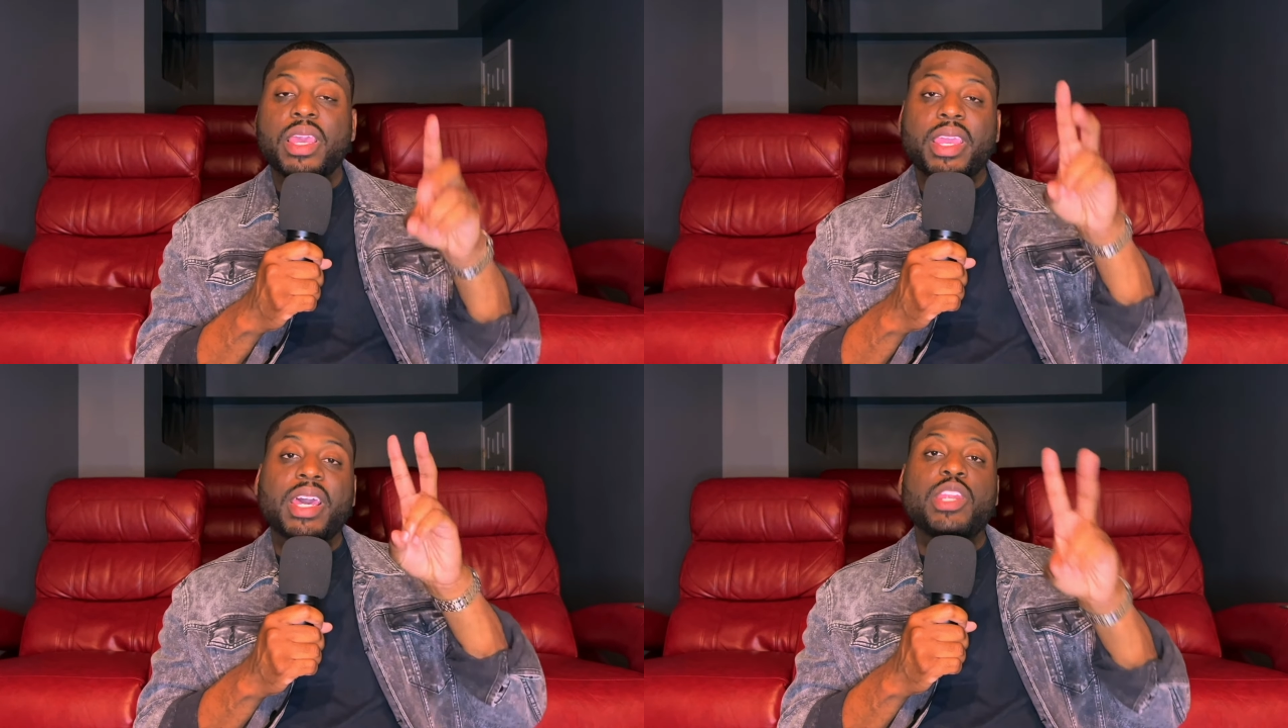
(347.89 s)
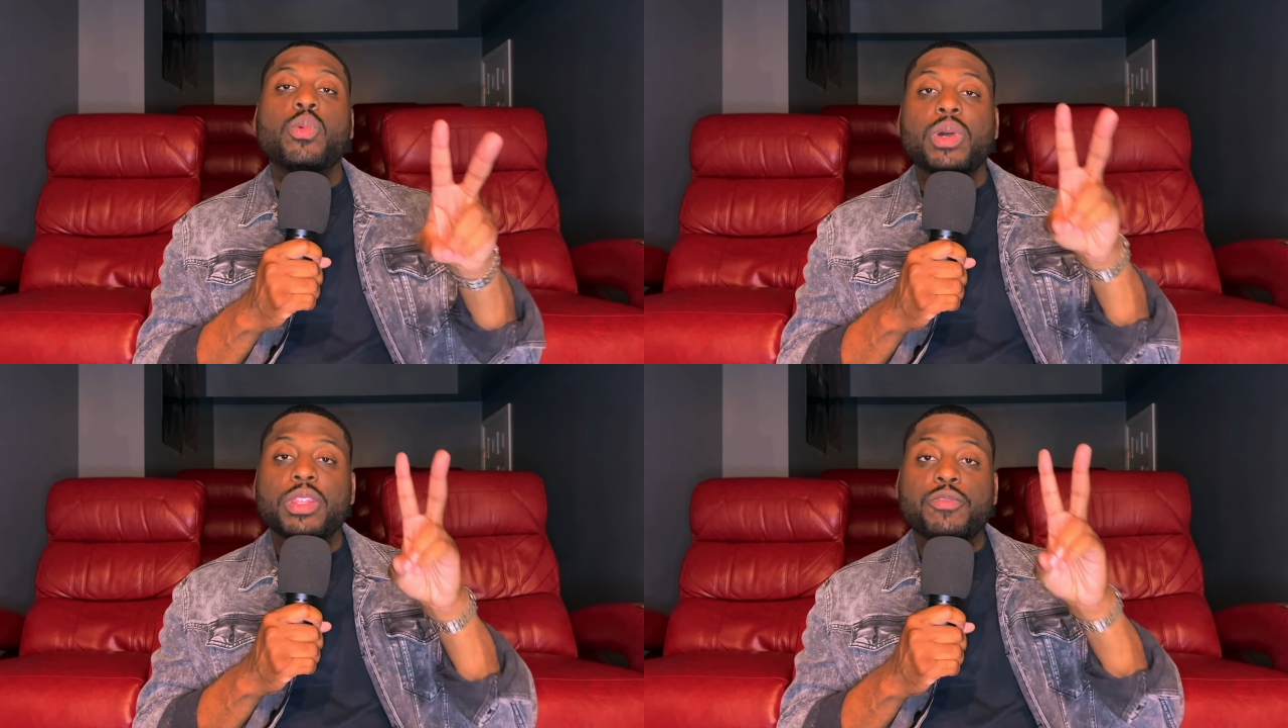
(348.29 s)
and I know
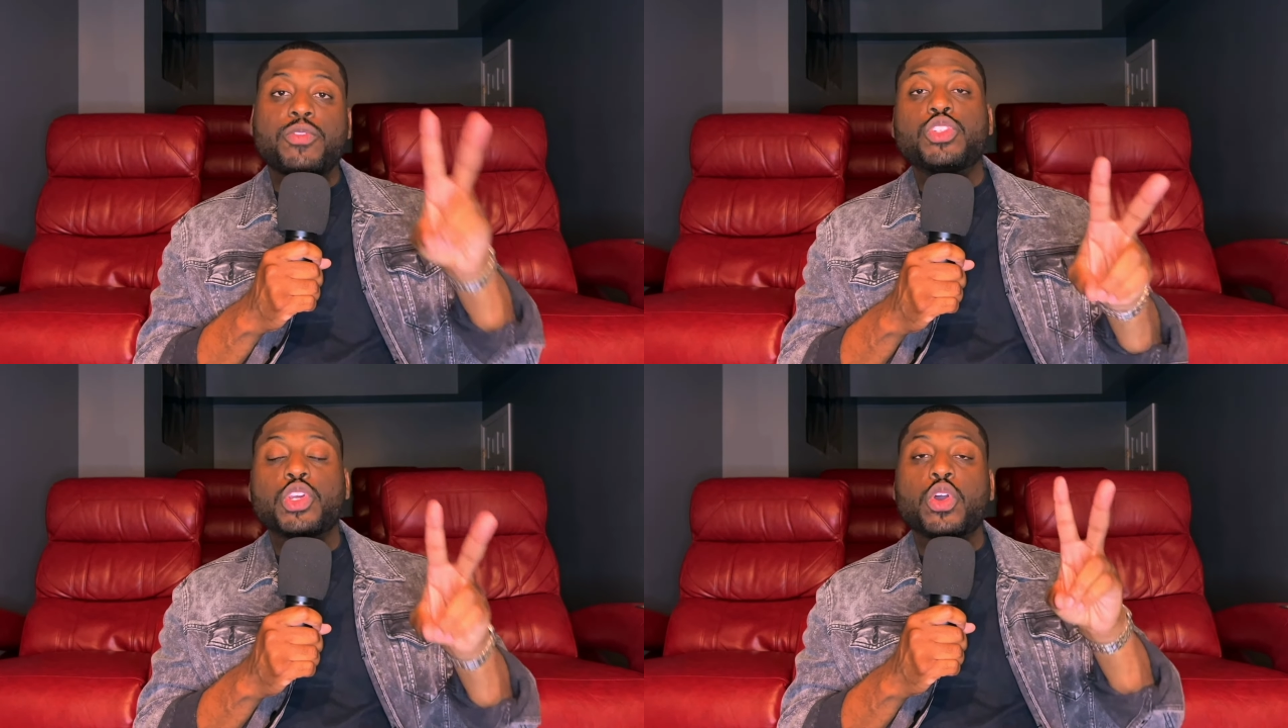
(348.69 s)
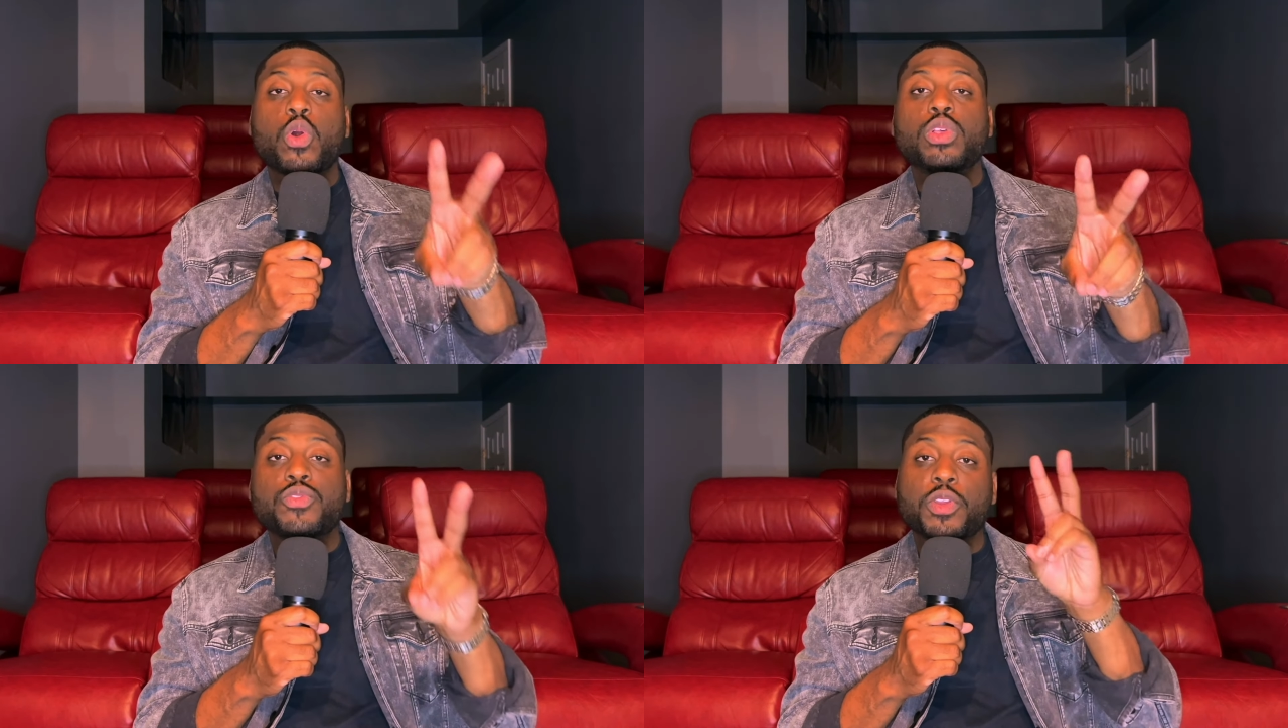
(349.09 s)
what the future
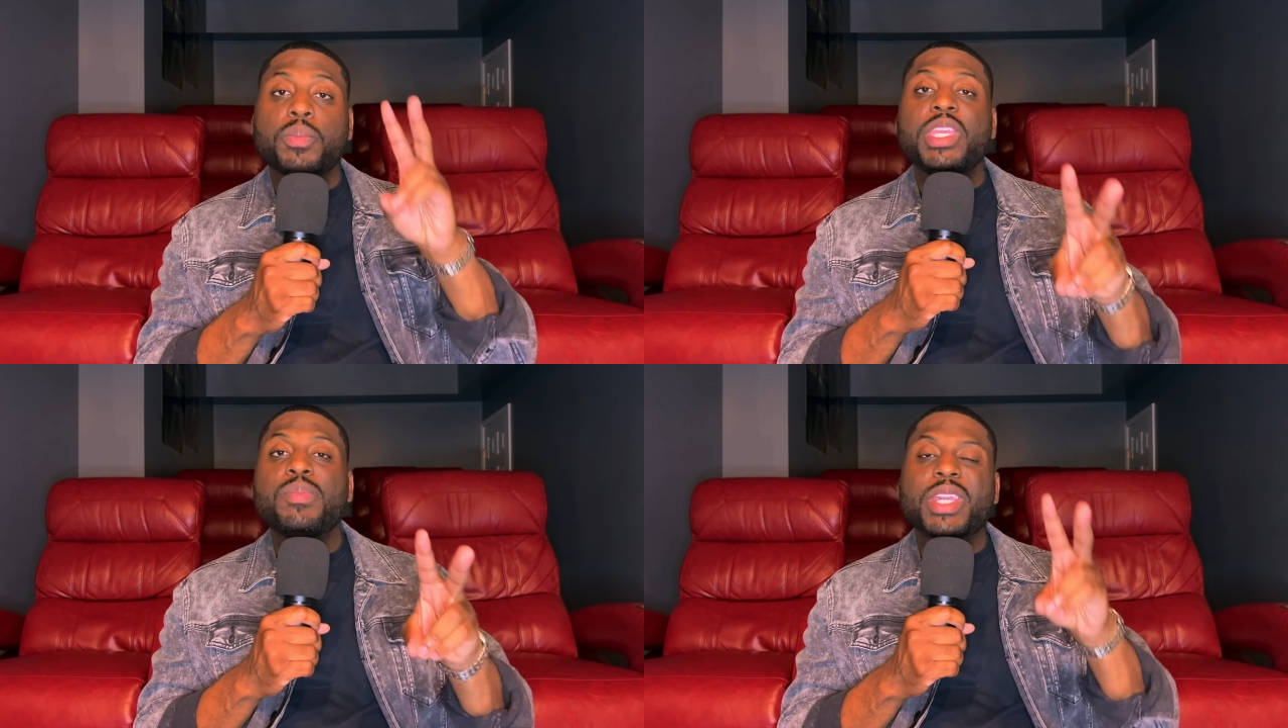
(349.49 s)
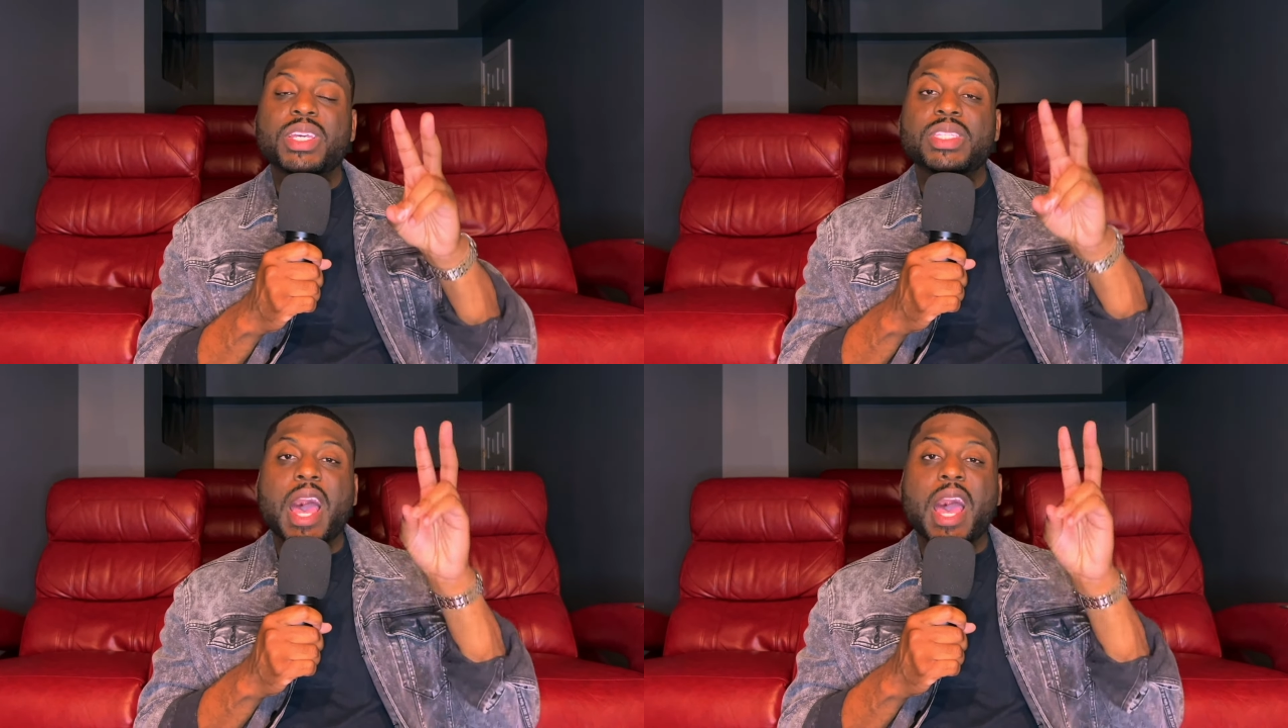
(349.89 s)
holds for me because